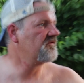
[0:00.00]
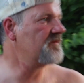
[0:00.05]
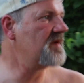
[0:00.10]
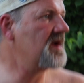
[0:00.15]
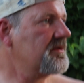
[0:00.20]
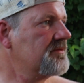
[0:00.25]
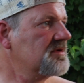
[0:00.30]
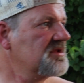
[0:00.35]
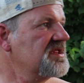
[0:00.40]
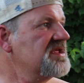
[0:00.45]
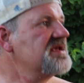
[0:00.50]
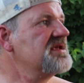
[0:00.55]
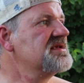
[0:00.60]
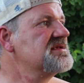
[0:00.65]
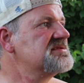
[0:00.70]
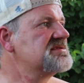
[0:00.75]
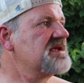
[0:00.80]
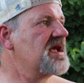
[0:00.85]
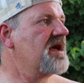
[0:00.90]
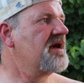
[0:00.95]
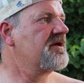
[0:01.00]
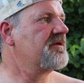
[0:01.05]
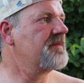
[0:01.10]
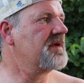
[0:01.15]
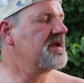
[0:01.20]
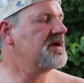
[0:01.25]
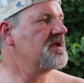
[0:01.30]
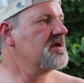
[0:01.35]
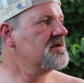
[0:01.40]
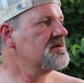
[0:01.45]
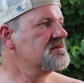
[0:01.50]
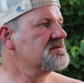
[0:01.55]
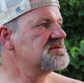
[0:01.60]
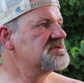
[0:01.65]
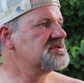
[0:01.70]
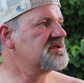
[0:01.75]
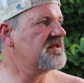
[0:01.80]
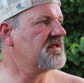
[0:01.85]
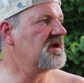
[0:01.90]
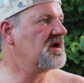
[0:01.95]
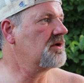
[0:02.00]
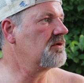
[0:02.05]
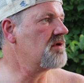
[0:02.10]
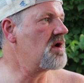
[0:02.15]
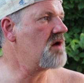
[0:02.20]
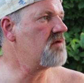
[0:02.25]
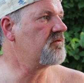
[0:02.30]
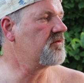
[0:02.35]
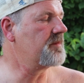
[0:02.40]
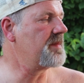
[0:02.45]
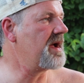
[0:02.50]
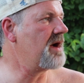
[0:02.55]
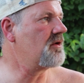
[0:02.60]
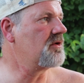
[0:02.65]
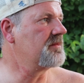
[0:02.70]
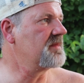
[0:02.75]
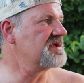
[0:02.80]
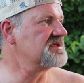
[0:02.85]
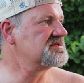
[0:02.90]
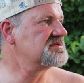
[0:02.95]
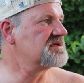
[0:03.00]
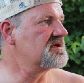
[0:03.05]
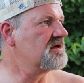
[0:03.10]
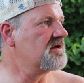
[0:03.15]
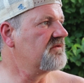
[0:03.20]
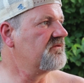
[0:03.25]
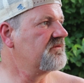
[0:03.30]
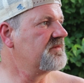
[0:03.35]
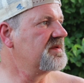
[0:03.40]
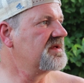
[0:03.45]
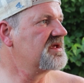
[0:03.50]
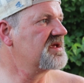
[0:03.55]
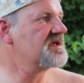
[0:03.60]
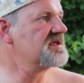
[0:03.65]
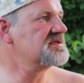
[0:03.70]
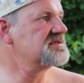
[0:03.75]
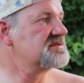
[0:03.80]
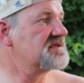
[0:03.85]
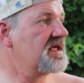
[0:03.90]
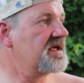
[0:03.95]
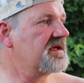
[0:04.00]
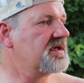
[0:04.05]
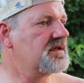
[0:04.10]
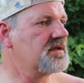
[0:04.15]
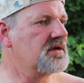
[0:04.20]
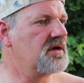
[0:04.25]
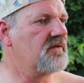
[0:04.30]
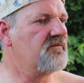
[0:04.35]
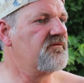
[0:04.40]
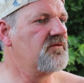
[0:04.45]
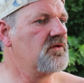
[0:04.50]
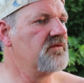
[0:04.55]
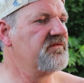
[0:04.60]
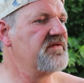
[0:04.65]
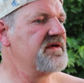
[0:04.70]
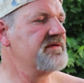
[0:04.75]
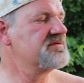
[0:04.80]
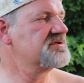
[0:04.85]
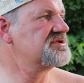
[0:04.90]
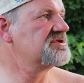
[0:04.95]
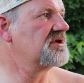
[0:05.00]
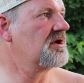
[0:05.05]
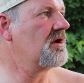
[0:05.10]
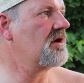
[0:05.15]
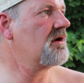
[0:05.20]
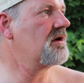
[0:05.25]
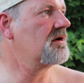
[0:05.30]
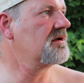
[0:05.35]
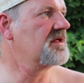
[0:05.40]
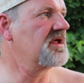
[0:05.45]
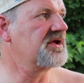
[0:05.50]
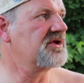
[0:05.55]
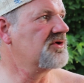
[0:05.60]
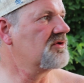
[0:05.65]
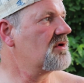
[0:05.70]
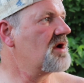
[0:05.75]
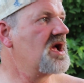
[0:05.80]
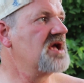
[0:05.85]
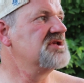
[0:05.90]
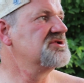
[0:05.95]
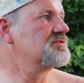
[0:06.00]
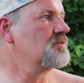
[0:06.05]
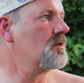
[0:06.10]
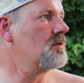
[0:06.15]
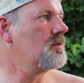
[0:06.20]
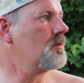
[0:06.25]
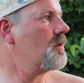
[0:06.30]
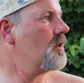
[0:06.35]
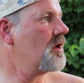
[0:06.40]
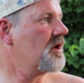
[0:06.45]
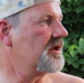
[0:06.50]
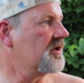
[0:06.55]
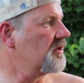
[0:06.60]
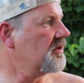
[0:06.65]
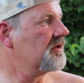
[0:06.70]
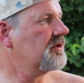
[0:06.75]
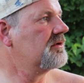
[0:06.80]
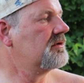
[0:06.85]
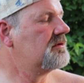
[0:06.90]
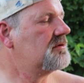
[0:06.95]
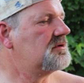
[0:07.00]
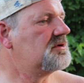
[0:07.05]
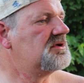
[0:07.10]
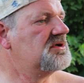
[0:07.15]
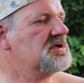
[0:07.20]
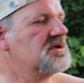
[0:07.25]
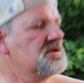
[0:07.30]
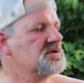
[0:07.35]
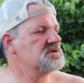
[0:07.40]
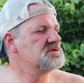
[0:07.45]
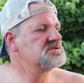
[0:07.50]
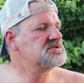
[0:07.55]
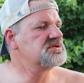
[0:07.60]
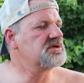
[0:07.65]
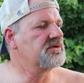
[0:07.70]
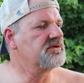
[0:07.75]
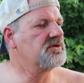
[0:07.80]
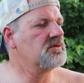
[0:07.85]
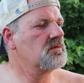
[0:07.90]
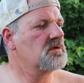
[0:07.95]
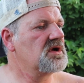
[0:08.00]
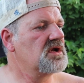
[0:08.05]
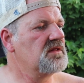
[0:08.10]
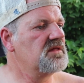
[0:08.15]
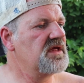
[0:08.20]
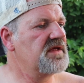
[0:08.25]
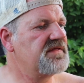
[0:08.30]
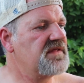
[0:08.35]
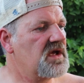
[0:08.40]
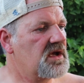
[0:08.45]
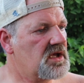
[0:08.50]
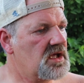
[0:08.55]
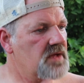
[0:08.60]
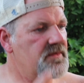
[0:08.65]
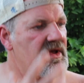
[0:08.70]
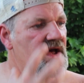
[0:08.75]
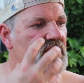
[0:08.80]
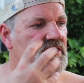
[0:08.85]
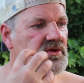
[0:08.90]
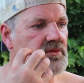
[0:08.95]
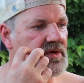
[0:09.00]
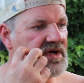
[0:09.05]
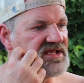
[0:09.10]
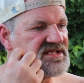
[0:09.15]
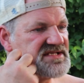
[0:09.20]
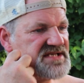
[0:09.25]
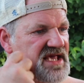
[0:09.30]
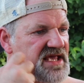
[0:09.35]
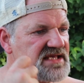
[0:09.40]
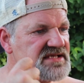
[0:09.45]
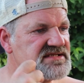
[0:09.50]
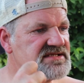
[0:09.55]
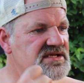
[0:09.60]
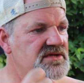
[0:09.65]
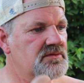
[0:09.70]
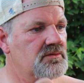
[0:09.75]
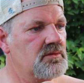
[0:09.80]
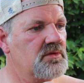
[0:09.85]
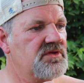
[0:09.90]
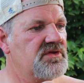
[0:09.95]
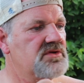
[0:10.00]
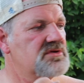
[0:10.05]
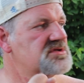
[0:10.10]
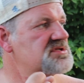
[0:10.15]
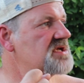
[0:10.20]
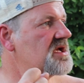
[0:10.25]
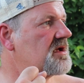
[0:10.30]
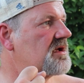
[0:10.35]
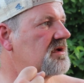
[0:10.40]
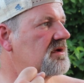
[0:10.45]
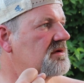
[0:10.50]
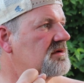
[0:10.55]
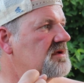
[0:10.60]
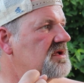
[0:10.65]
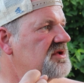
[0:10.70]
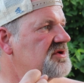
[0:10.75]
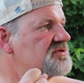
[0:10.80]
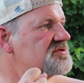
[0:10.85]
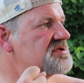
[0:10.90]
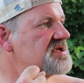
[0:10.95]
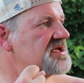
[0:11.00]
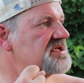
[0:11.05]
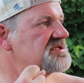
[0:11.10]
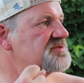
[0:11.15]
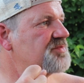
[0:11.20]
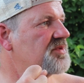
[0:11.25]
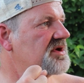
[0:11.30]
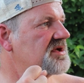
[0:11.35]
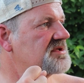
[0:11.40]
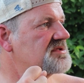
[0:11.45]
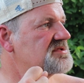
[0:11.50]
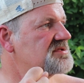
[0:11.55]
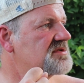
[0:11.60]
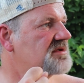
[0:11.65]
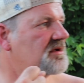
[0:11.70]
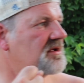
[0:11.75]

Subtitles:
my release out of my nose so that I don't overpower myself. Because like in a full flavored cigar, like your eyes will water. So you want to let that come out. You want to taste it with your tongue and your taste buds.